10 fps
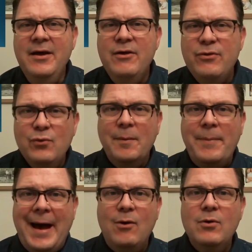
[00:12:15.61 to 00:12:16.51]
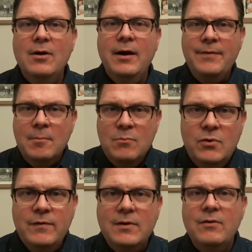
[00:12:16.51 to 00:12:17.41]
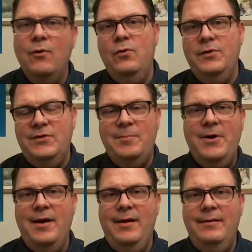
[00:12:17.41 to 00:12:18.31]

through the power and the moving of the Holy Spirit.